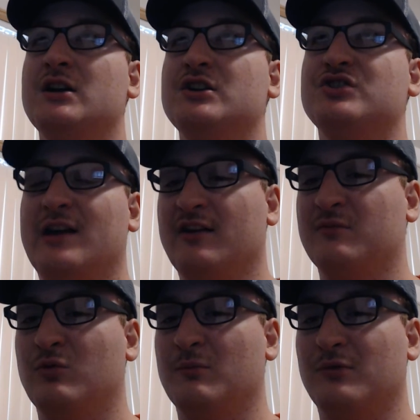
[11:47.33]
she has
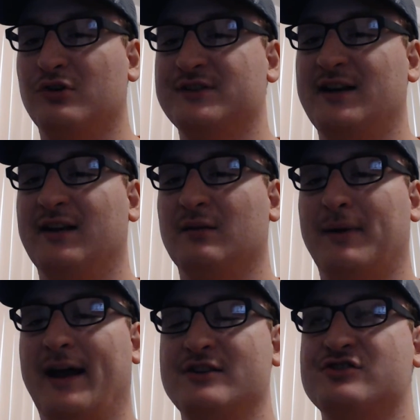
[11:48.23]
more mercy and
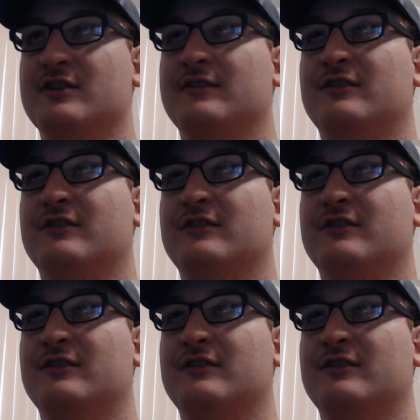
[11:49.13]
compassion,